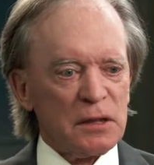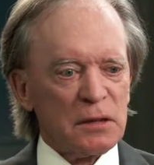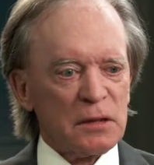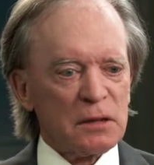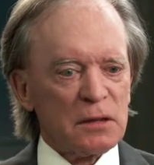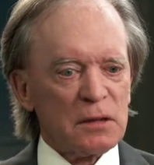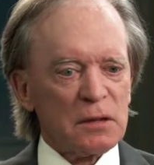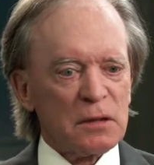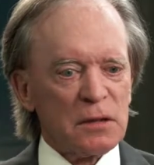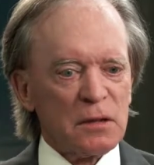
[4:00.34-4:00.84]
know,
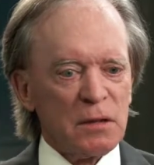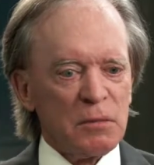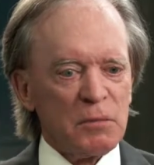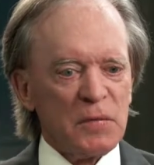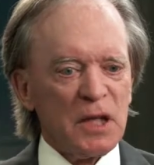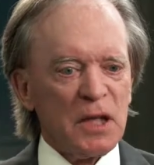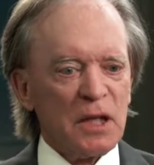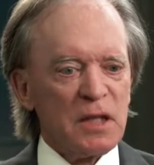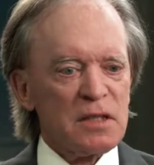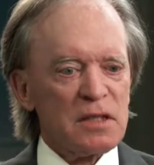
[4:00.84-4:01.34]
current
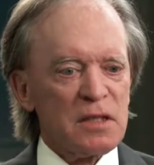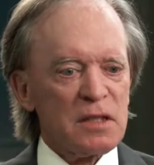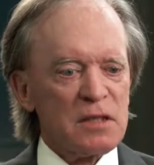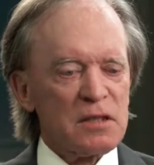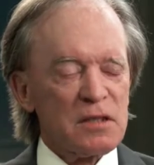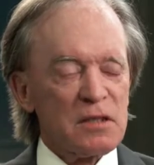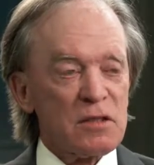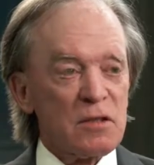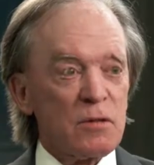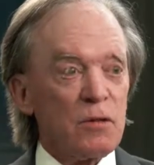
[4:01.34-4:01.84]

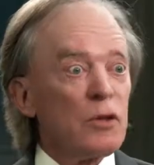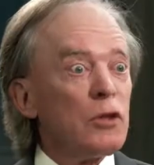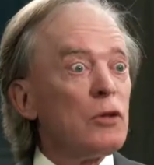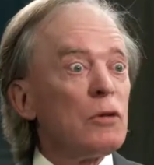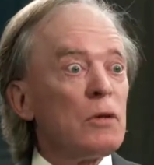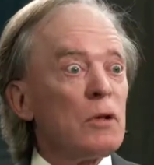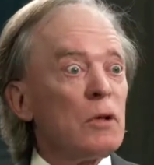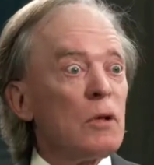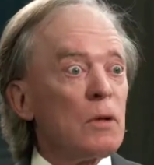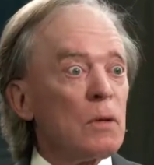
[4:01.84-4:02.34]
magazines and so on.
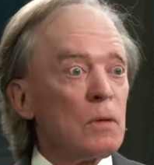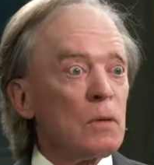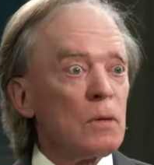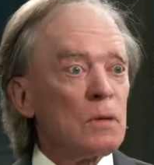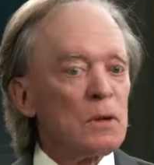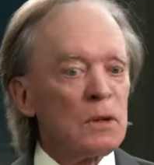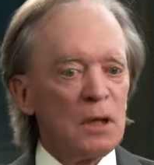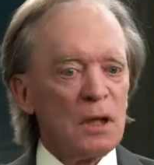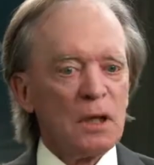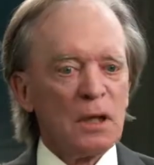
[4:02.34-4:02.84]
You
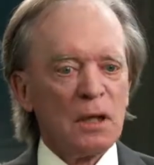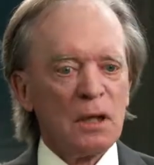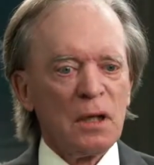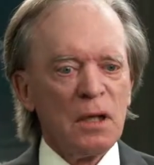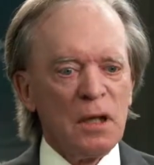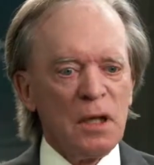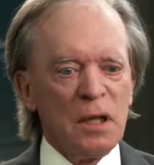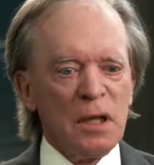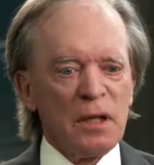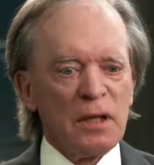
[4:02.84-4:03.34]
know
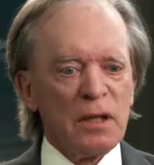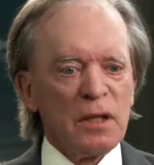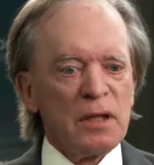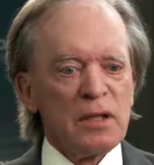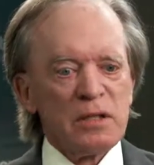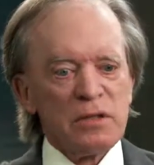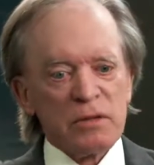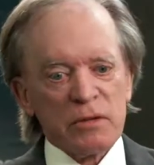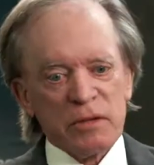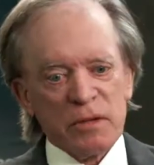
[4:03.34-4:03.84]
the
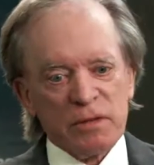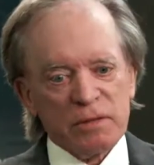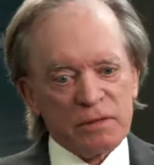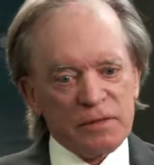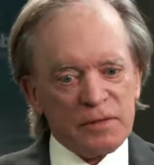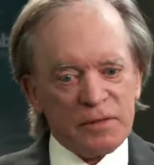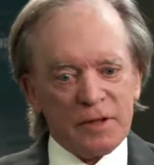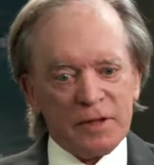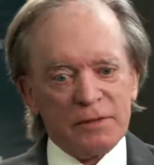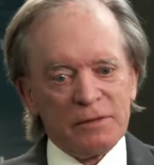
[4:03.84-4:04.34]
history
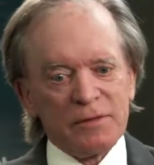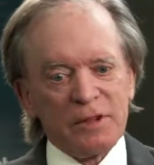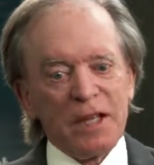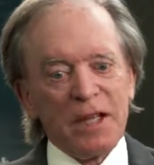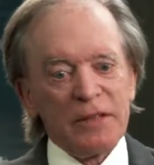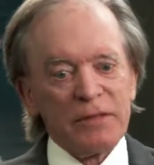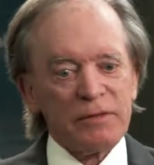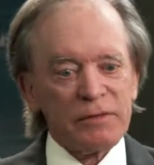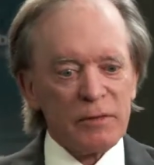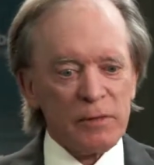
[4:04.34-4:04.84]
of
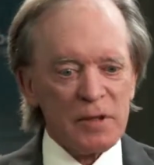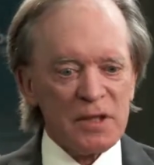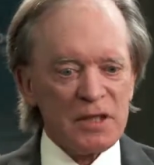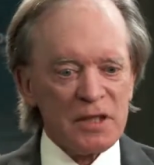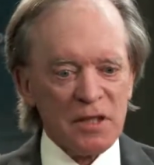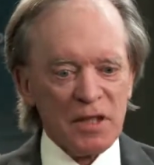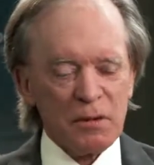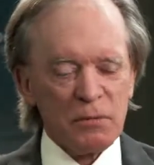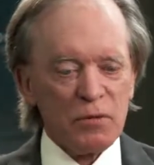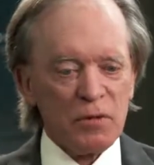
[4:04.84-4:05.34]
life from the
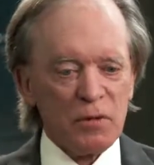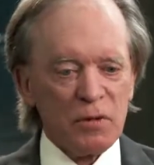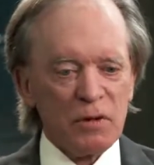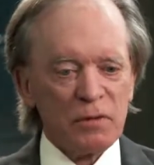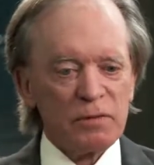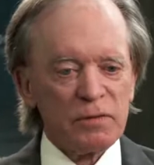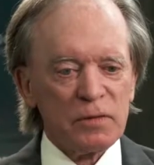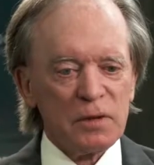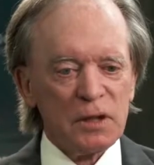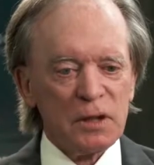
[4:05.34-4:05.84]
standpoint
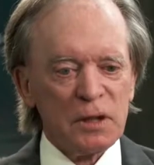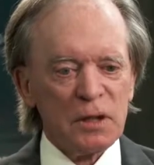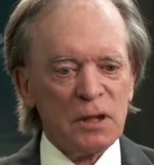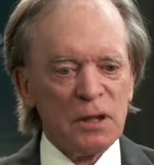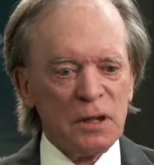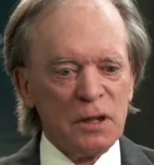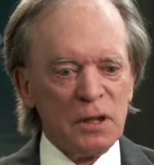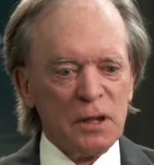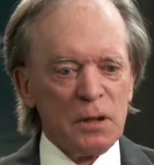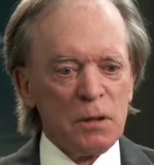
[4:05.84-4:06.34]
of
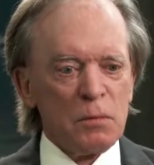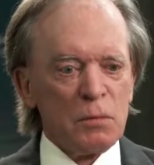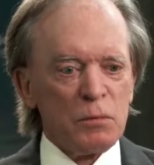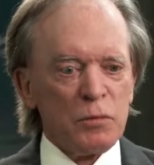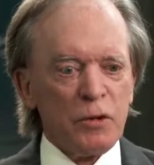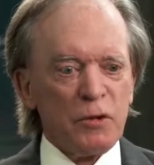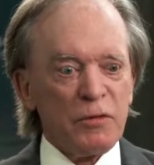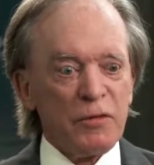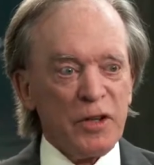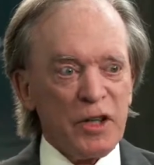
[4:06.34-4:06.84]

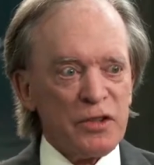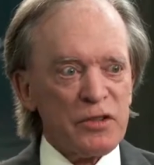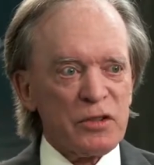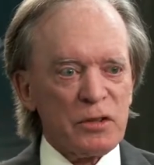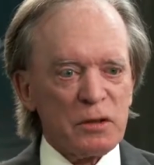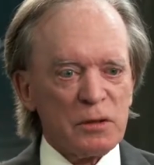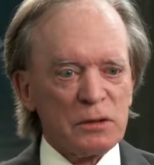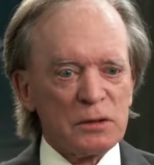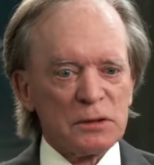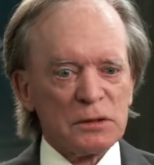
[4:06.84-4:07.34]

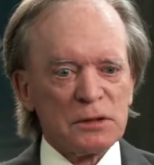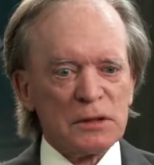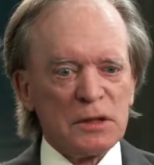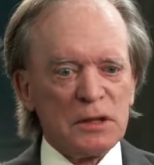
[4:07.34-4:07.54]
professional